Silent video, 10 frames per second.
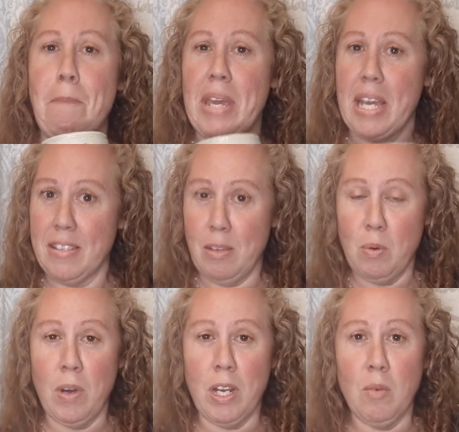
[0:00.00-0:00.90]
because I've
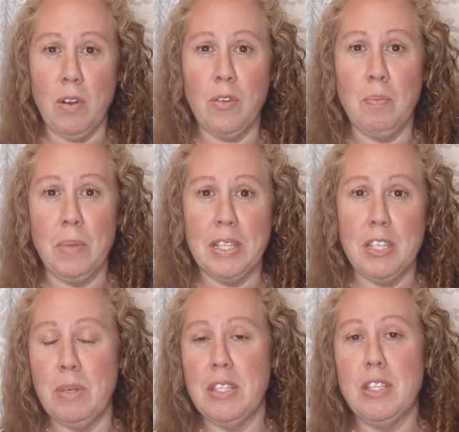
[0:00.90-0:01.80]
been wanting one for months
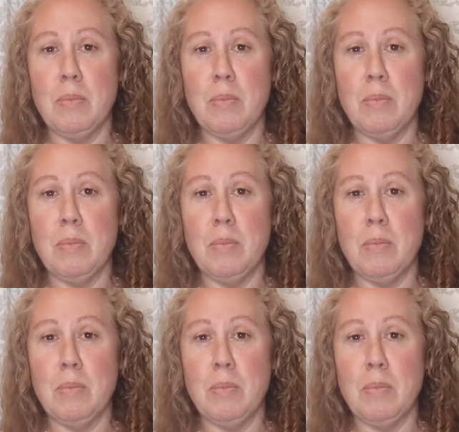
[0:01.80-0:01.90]
and months